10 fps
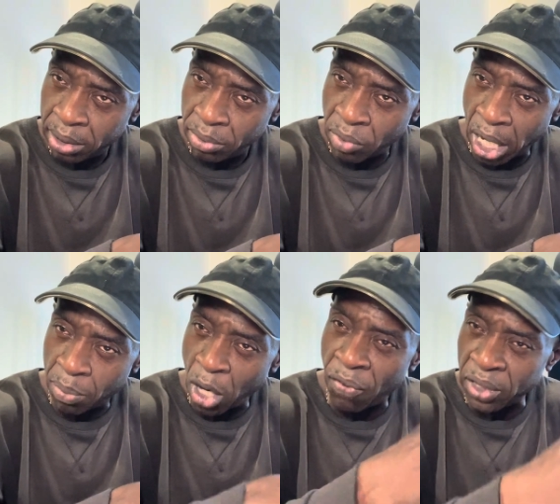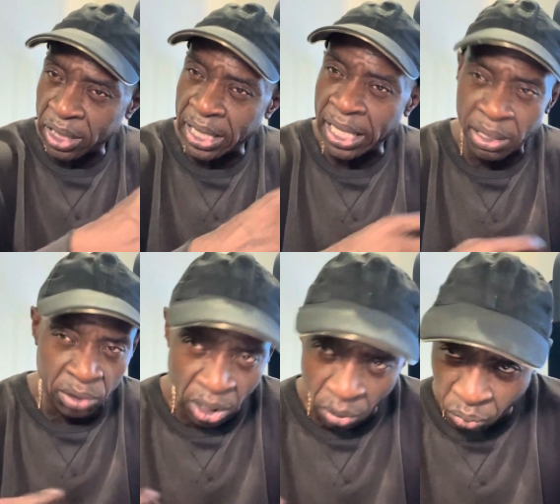Right, but obviously, you
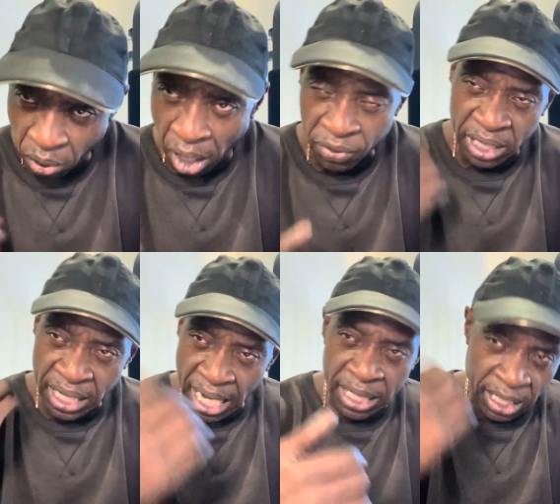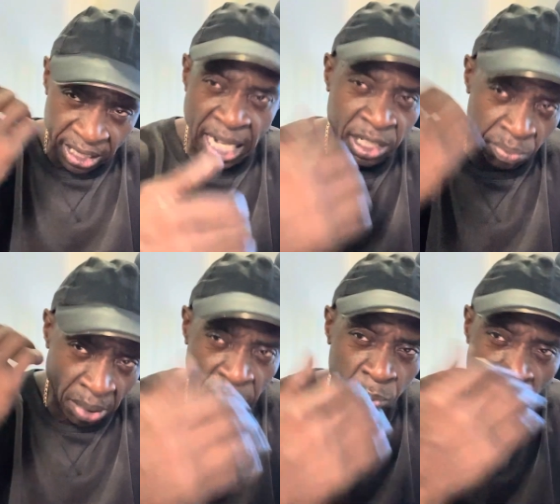know, after years and years,
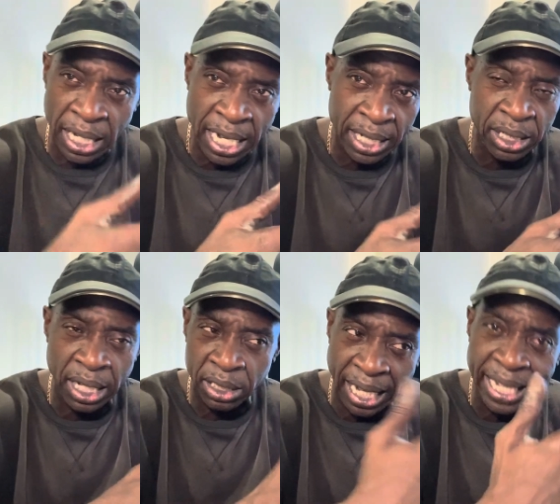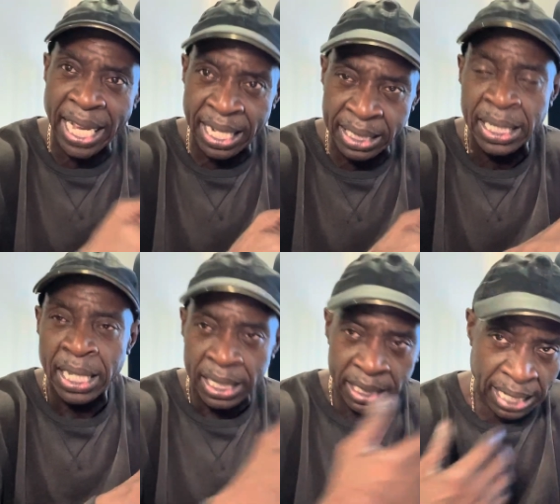much more years, yeah, decades,
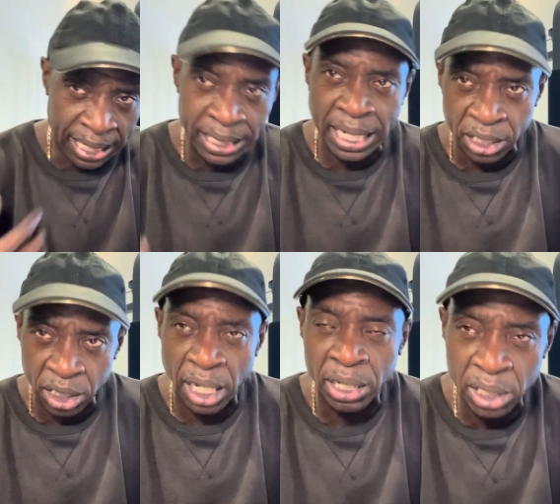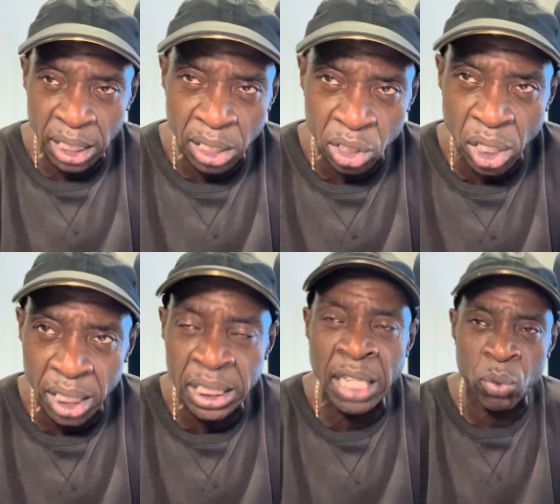then it's going to start, they'll start
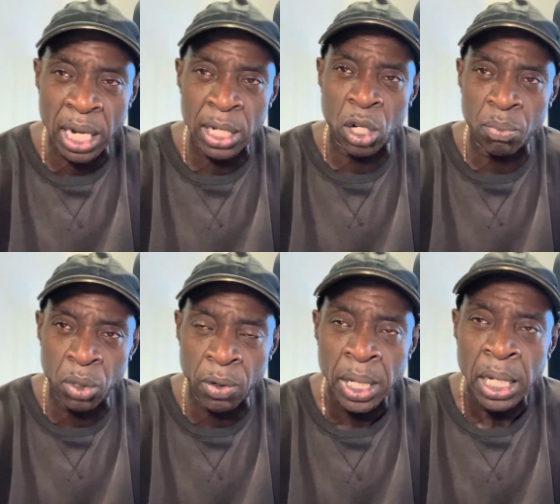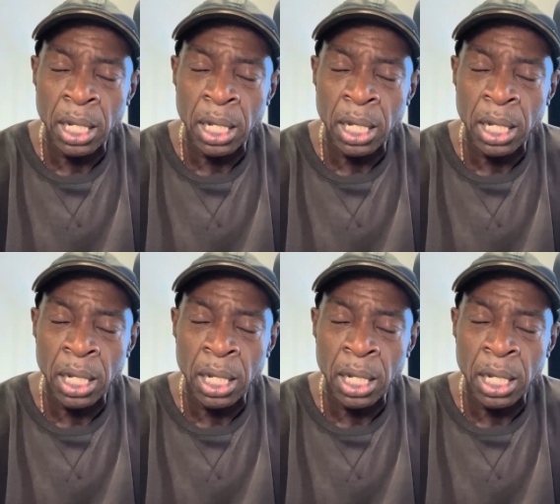to give way a lot more.